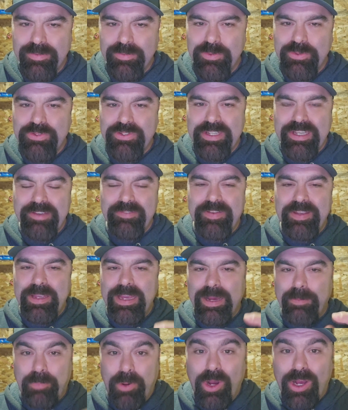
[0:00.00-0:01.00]
We'll see if
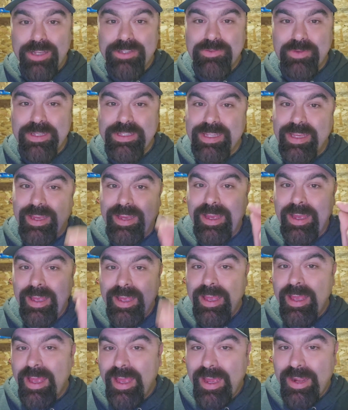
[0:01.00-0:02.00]
he uh, paused right there,
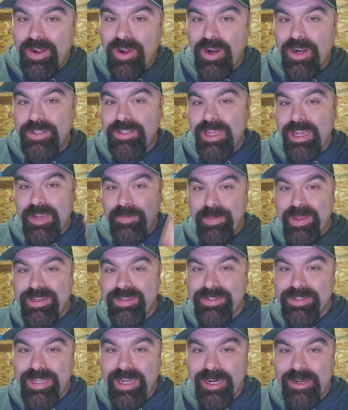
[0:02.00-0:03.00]
had a heart attack, made
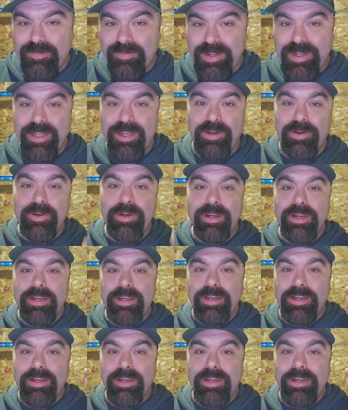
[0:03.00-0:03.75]
an entire video